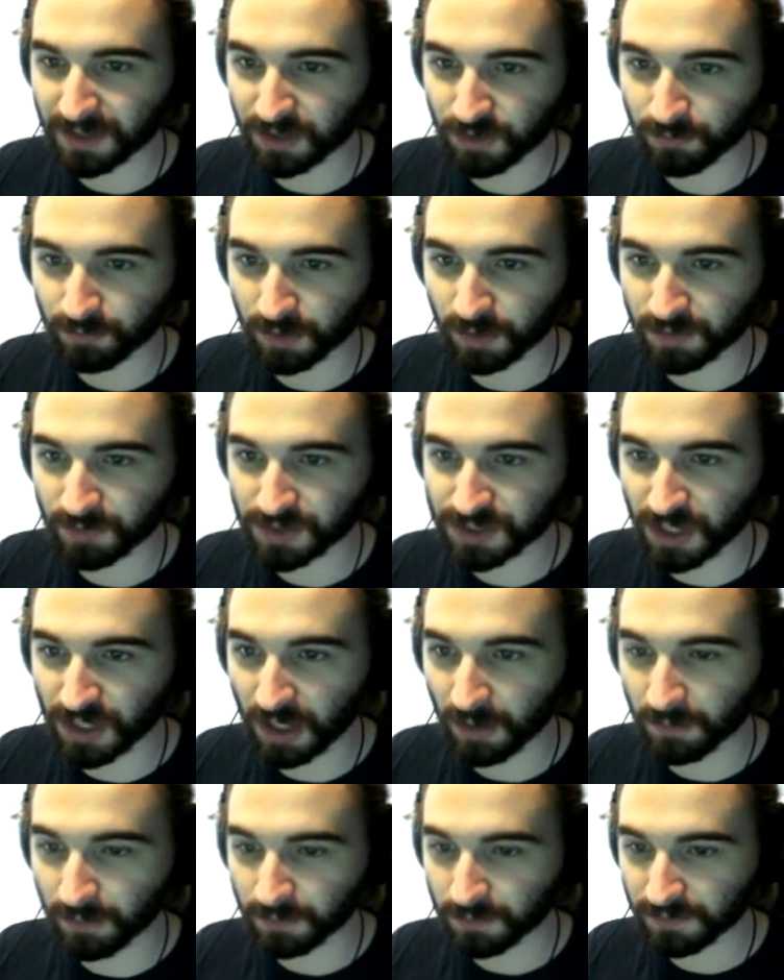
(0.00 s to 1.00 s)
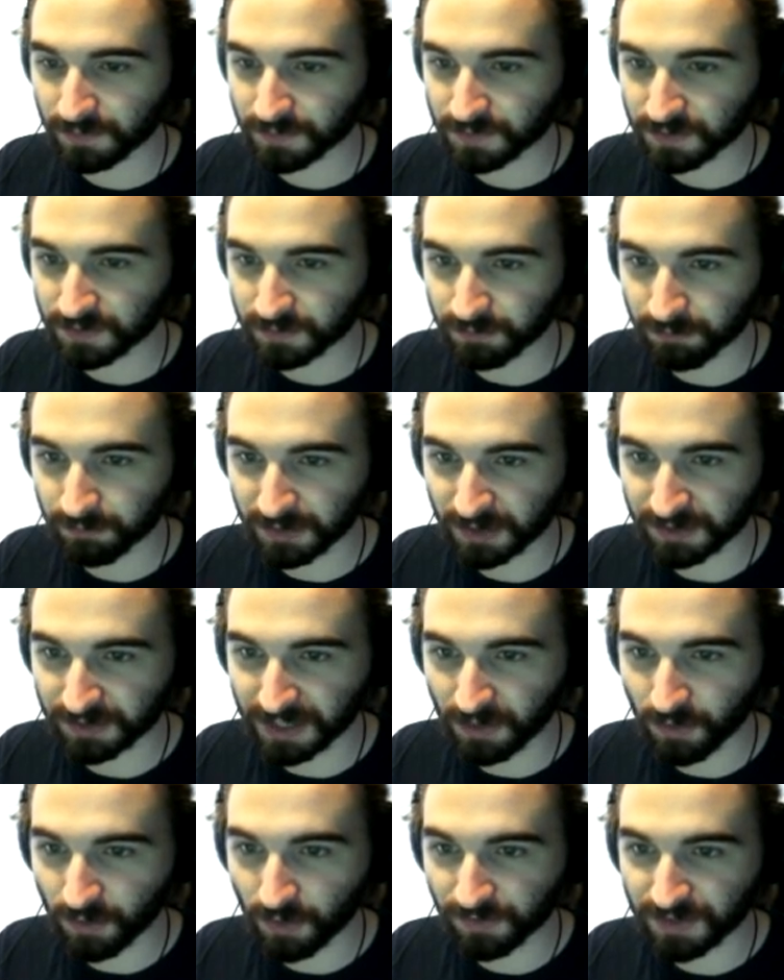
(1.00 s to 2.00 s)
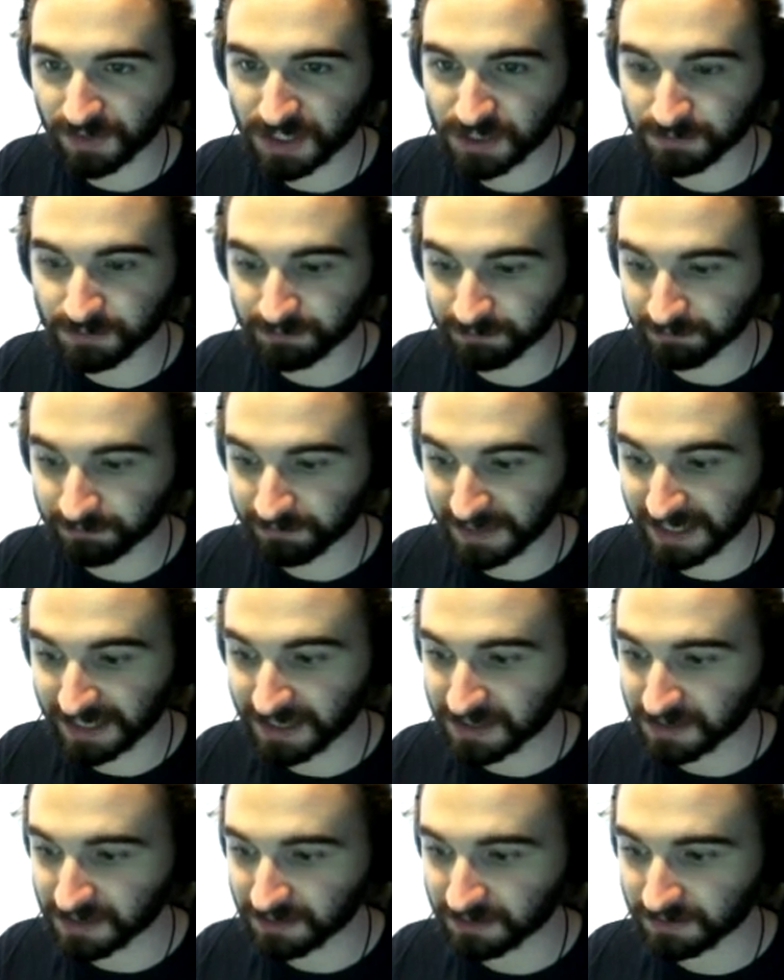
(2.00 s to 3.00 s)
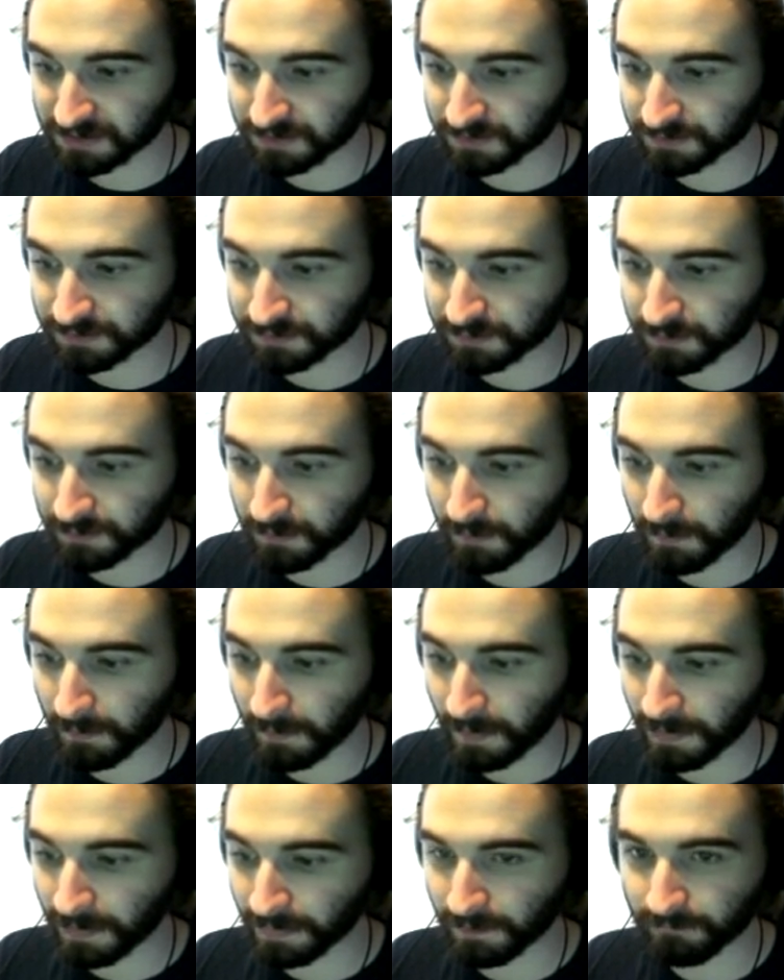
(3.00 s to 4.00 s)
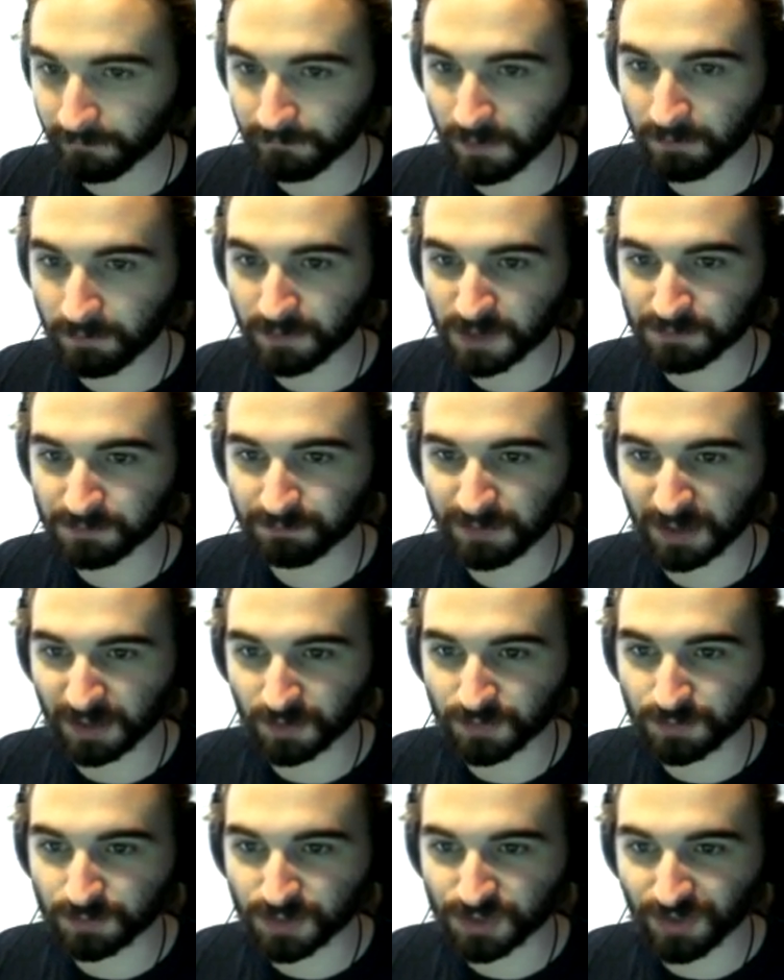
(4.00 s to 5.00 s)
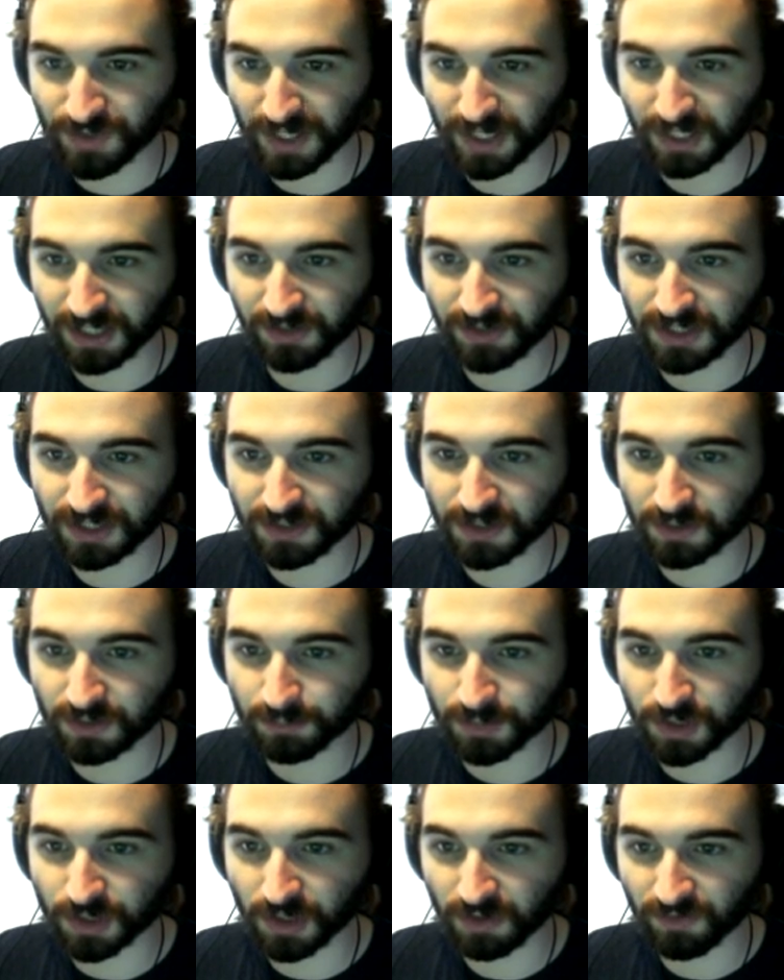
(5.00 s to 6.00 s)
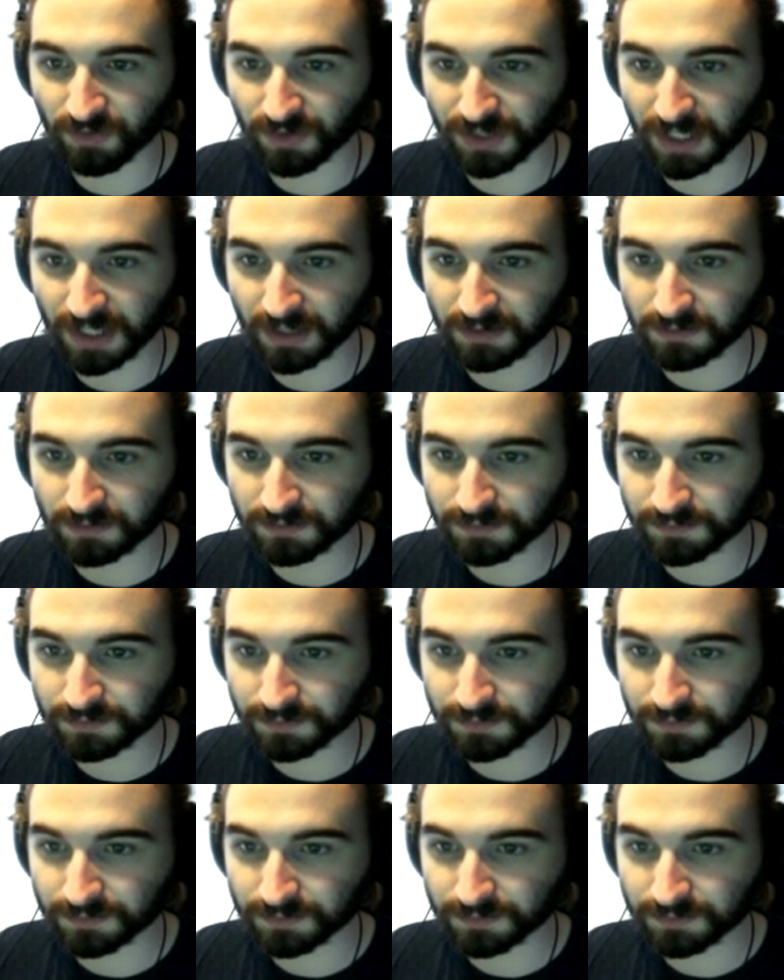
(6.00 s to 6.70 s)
might be a good moment to build out on this bit. Just build straight, I don't need the curve on that.